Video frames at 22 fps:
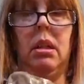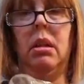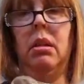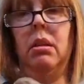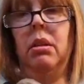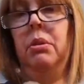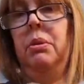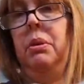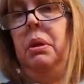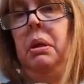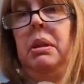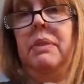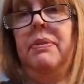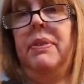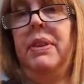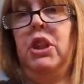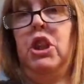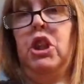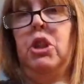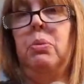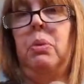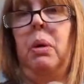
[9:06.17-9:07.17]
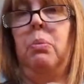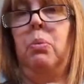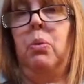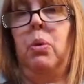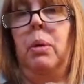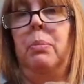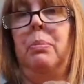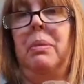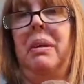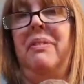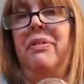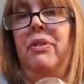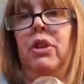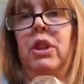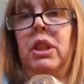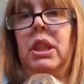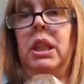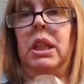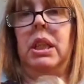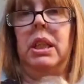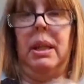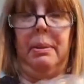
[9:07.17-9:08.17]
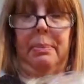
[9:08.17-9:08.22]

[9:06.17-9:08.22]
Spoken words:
who knows, if I just want to warm my footsies